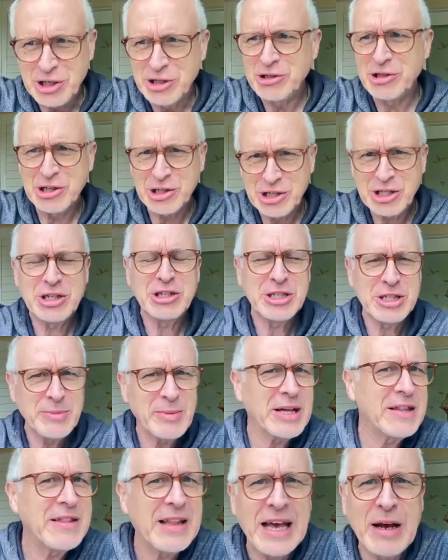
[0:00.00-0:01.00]
and just touch them
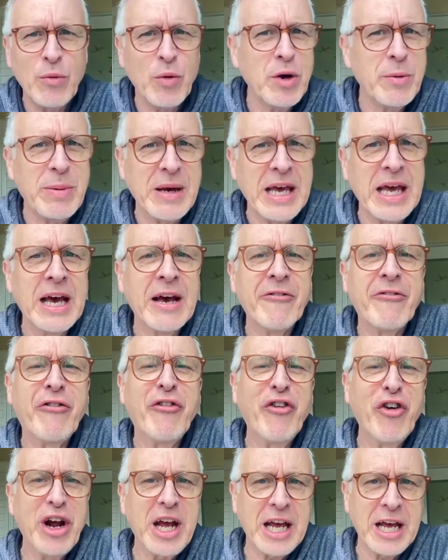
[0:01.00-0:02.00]
and they would be
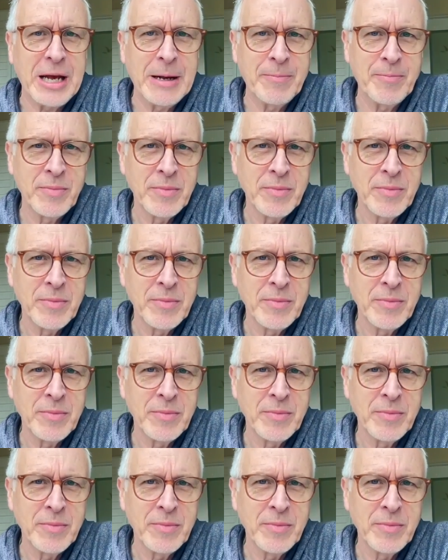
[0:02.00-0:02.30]
free